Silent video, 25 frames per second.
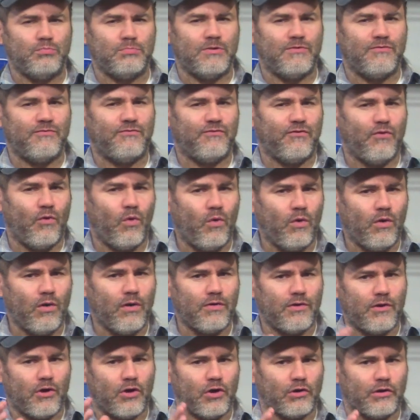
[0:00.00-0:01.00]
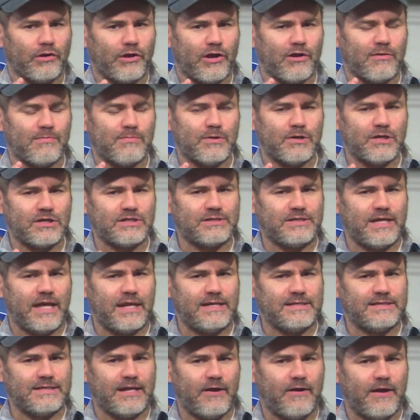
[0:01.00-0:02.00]
before the earlier books,
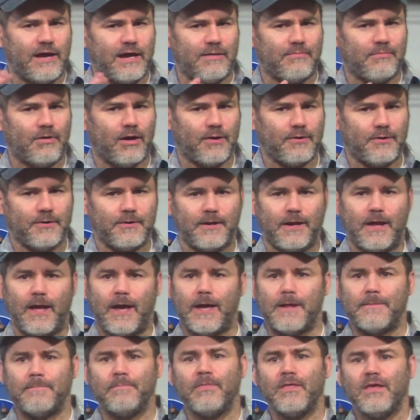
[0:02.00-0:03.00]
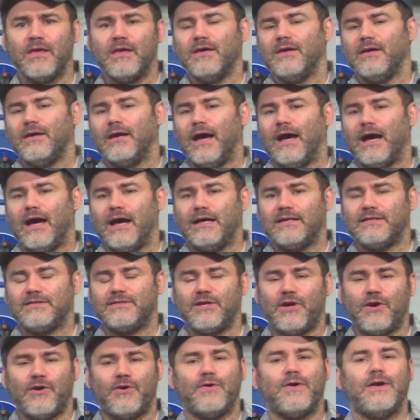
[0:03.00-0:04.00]
yet he's carrying a modern gun. Uh,
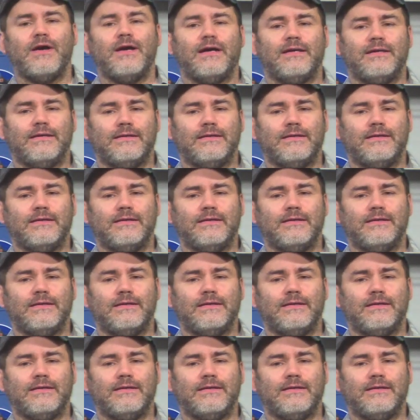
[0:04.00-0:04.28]
so